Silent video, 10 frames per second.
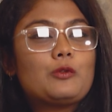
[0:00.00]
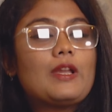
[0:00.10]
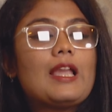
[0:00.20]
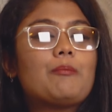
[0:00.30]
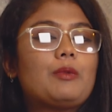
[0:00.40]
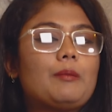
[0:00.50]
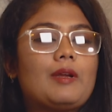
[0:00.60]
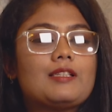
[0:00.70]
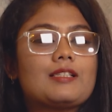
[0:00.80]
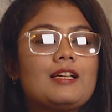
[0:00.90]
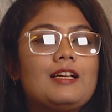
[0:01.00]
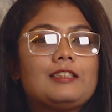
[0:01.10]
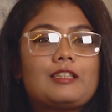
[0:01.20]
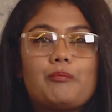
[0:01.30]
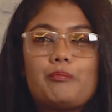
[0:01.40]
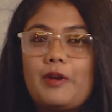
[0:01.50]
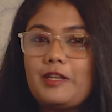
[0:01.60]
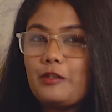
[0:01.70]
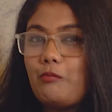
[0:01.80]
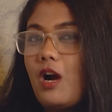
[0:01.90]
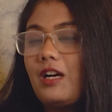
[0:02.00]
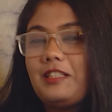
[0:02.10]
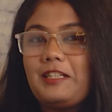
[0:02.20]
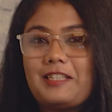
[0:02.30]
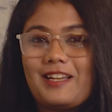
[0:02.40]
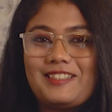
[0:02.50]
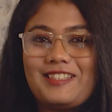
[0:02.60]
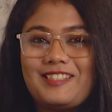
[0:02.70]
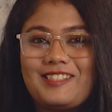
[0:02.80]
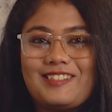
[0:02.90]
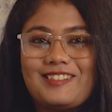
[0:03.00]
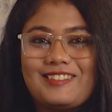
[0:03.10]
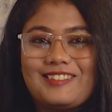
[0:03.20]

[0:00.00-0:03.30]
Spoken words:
to implement the best marketing tactics.